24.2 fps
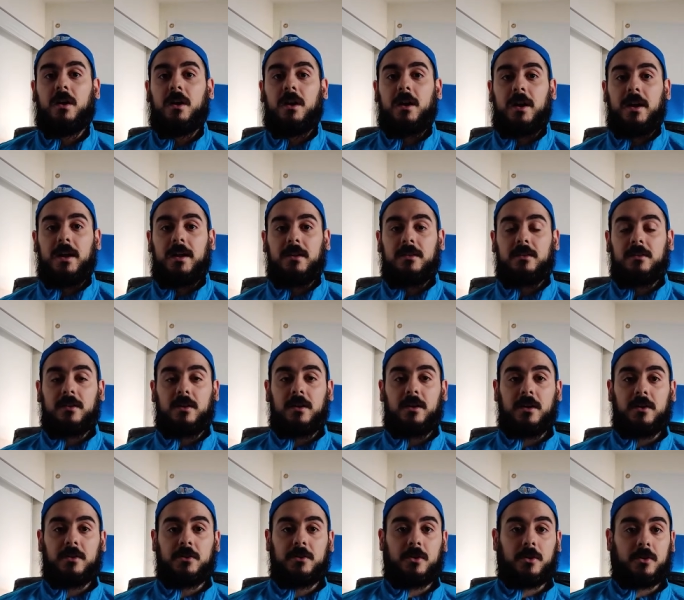and
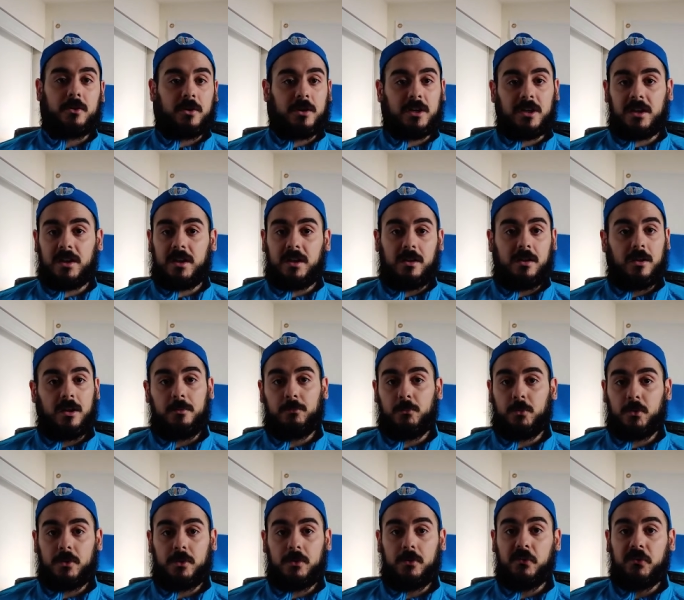you know, you're going to get a lot
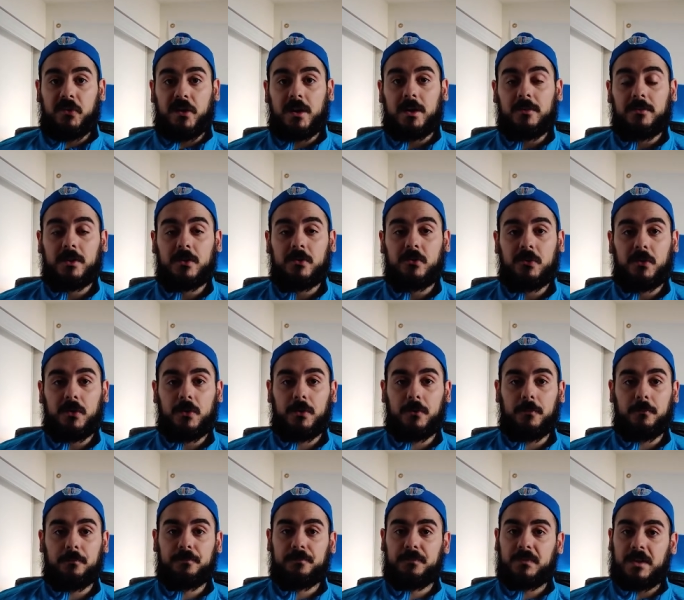more use out of it. So
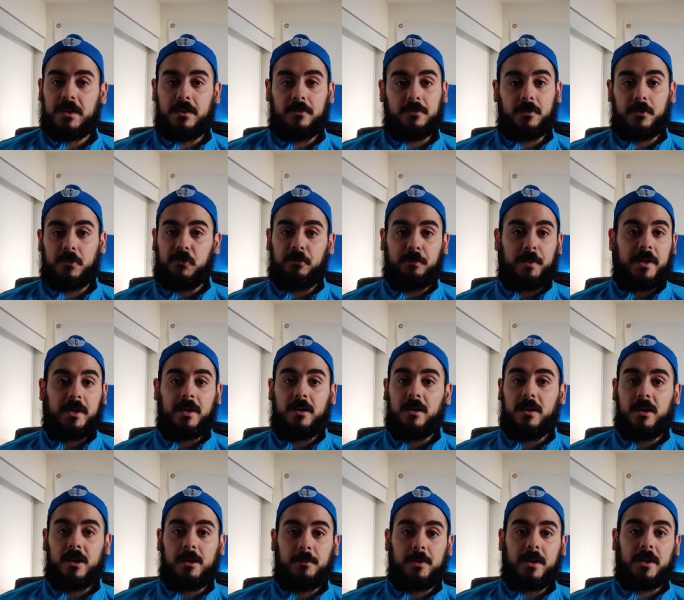if you're spending a
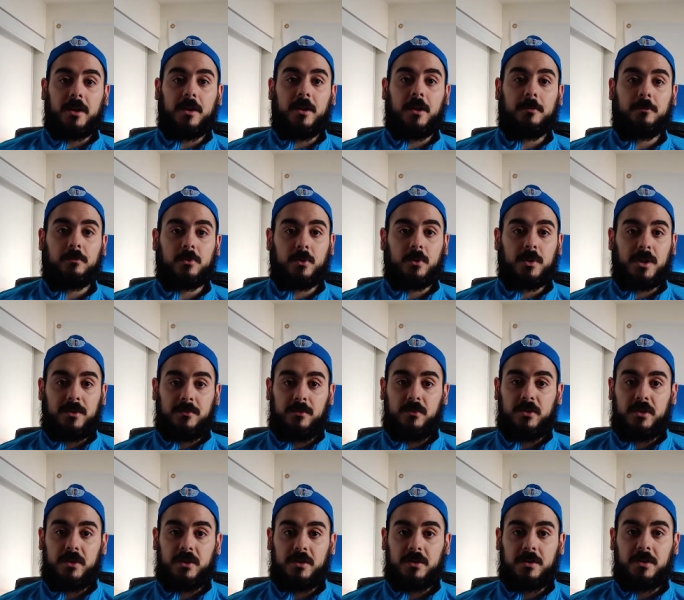lot of money on pro level
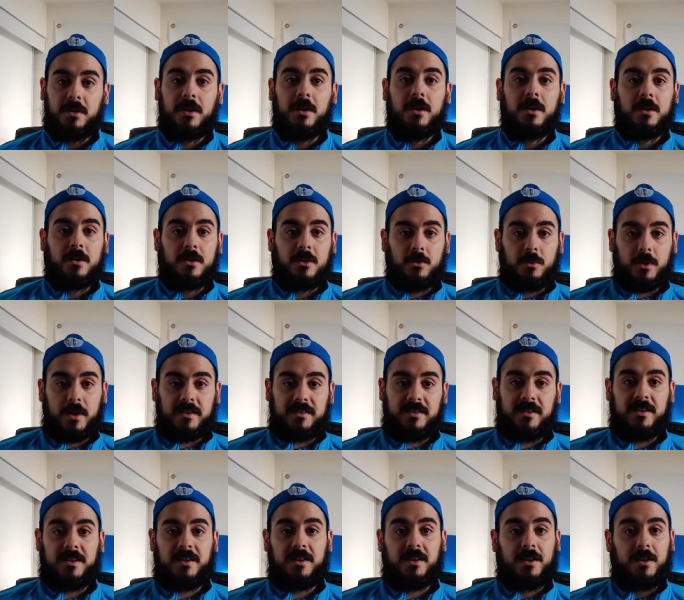gear, you want to
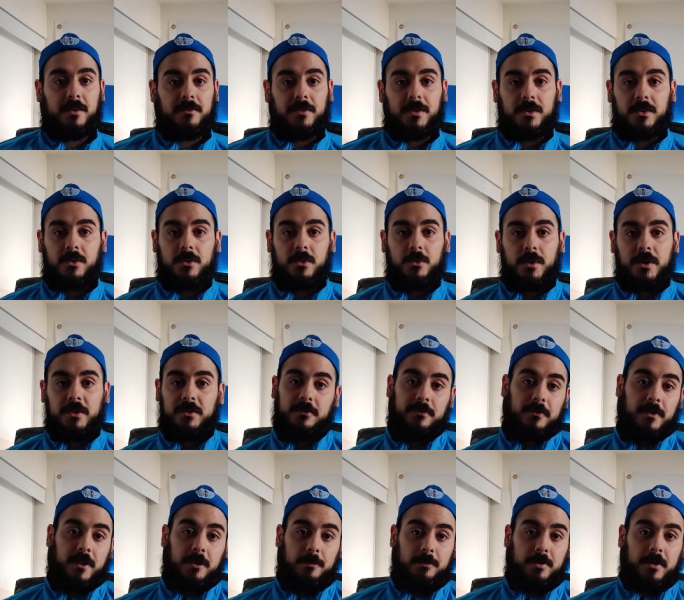take care of it. You don't want it to
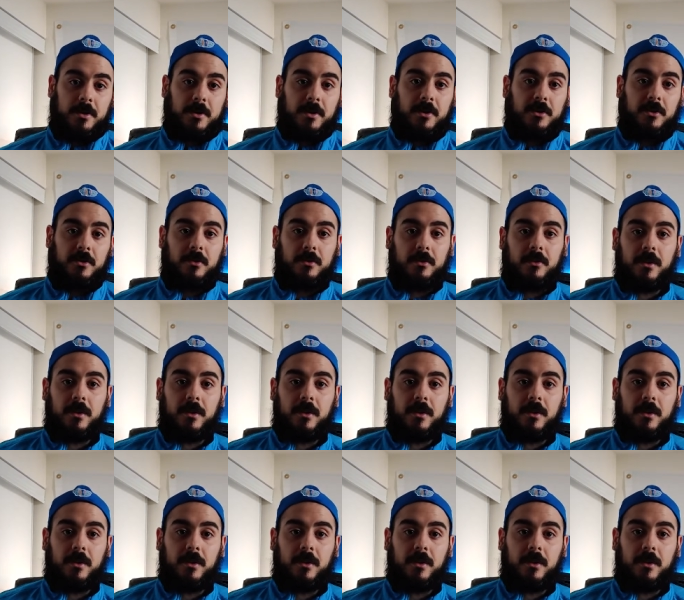fall apart on you.